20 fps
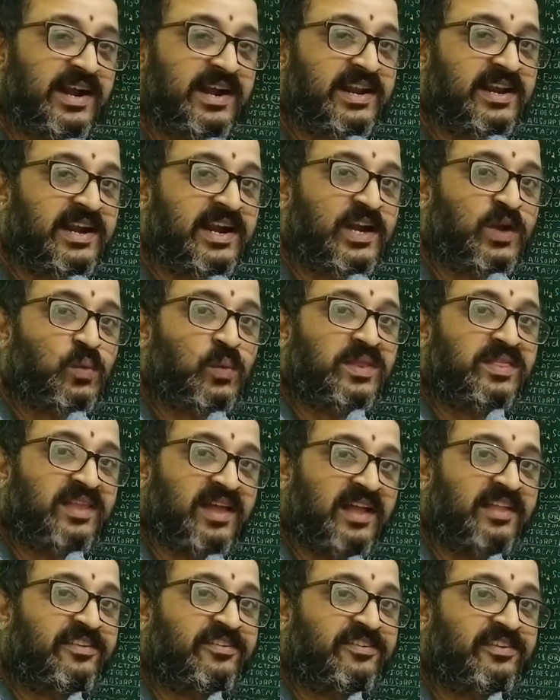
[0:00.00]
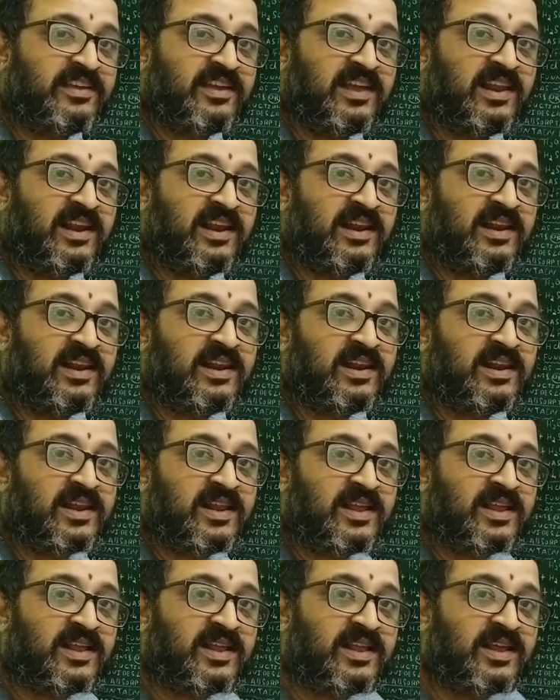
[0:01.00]
nitrate with HCl,
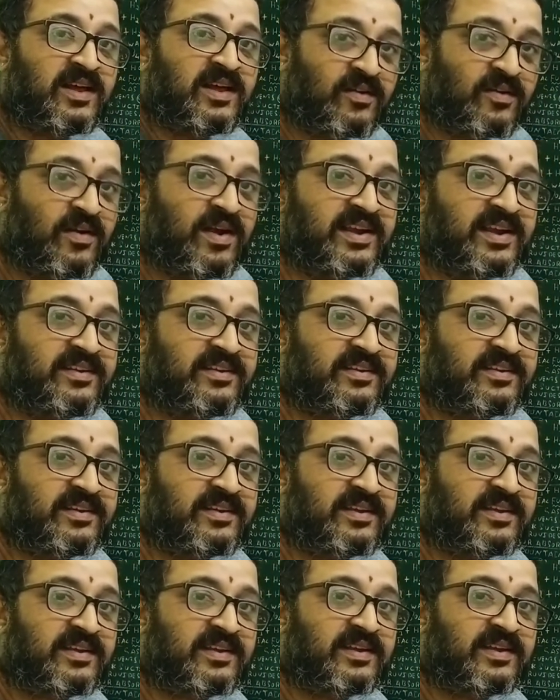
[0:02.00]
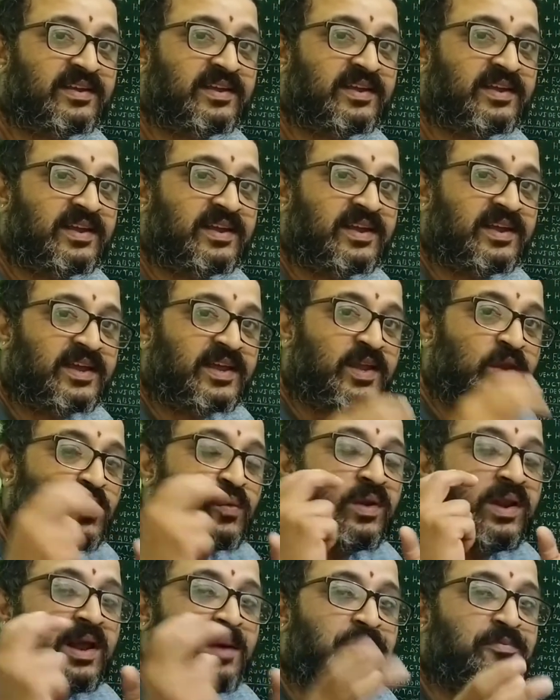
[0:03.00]
right?
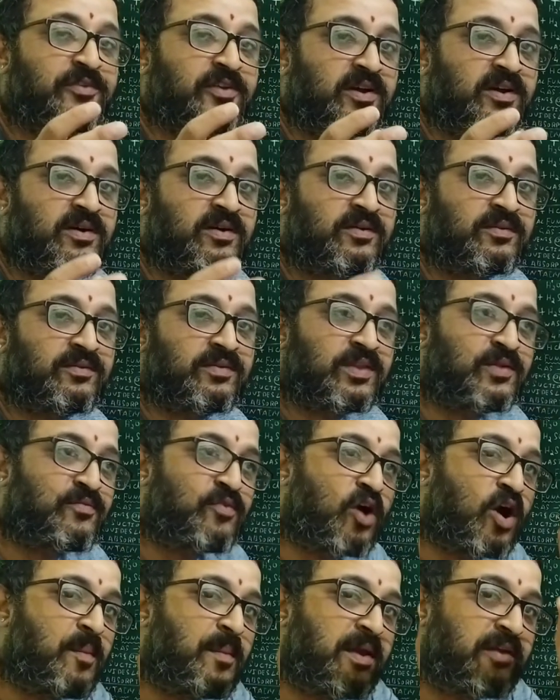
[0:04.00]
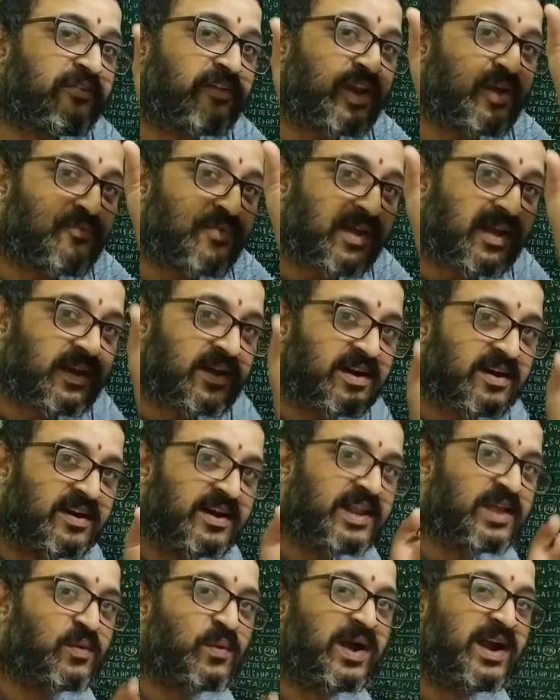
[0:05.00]
You will observe the formation of a
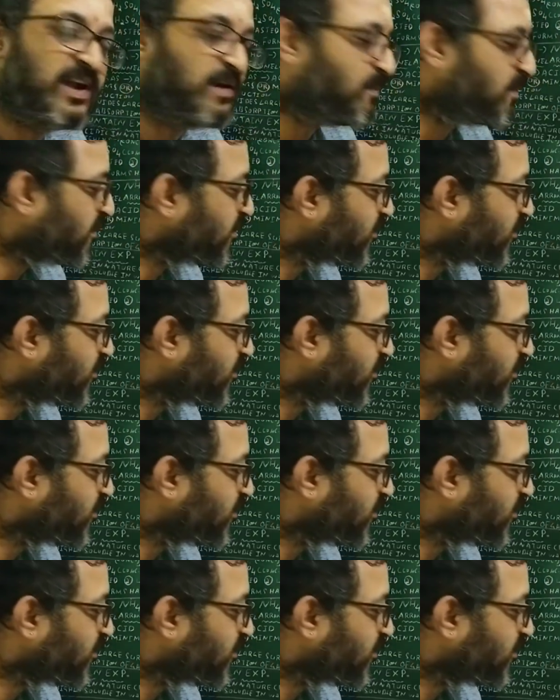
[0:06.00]
curdy white